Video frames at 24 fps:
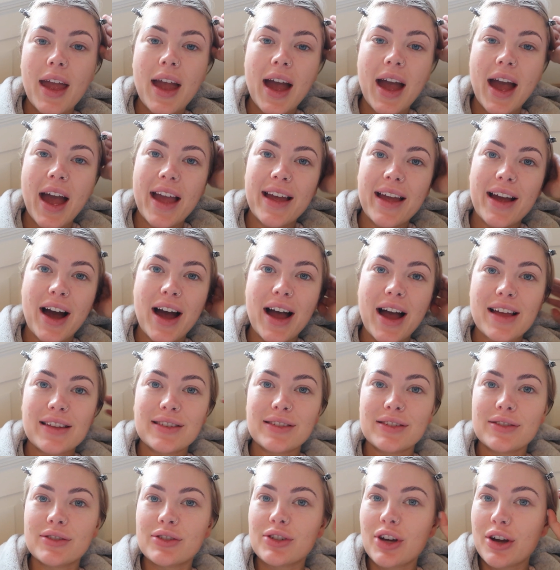hey guys,
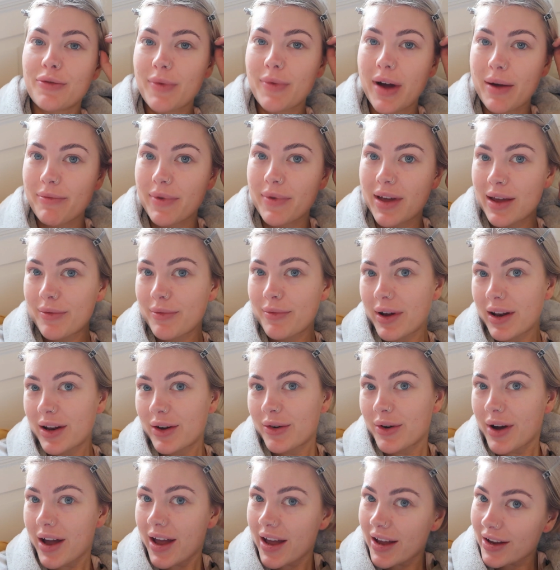don't mind me, my
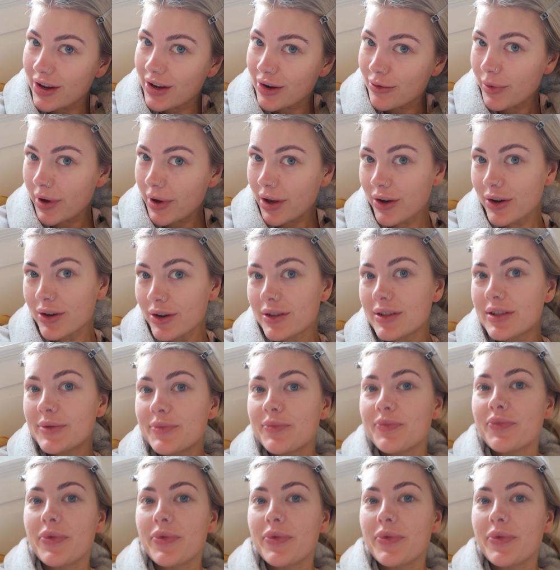little egg, oh my god.